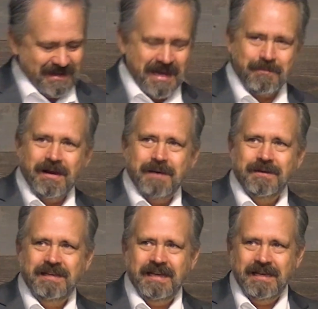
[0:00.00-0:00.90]

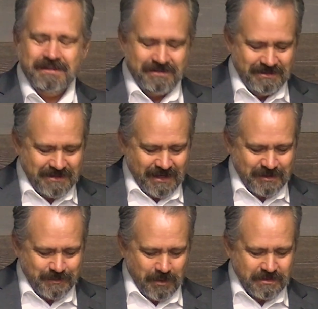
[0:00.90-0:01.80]
Abraham again,
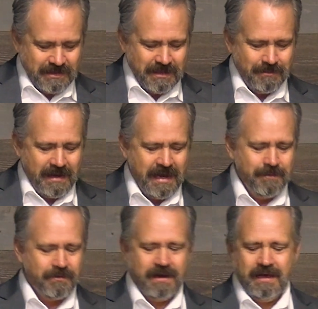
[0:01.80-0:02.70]
God spoke to him.
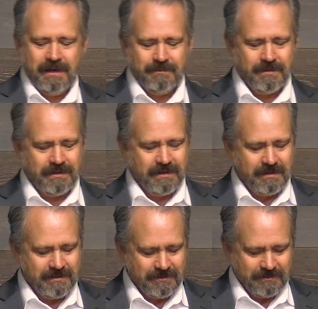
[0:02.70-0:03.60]
Abraham
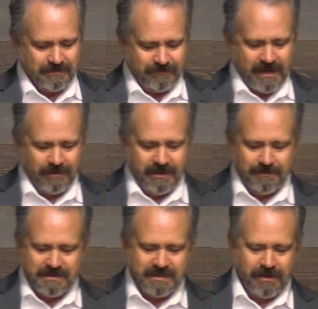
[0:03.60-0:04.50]
uh, found
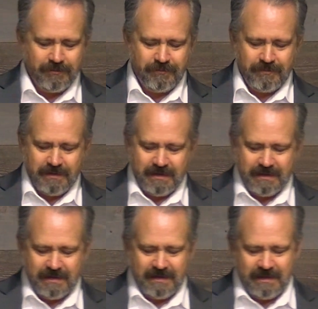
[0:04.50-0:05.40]
himself
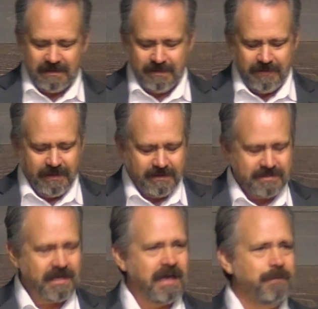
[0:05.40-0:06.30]
uh, living in a
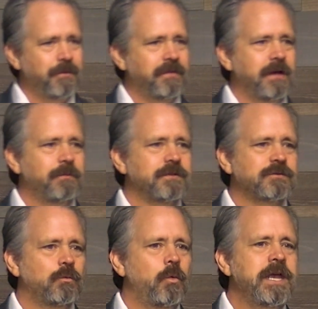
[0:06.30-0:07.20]
time where there
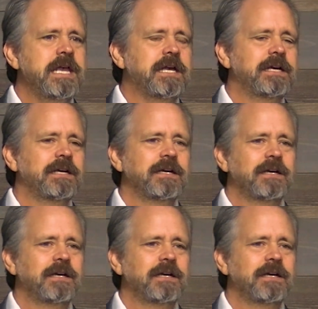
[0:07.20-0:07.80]
was weak,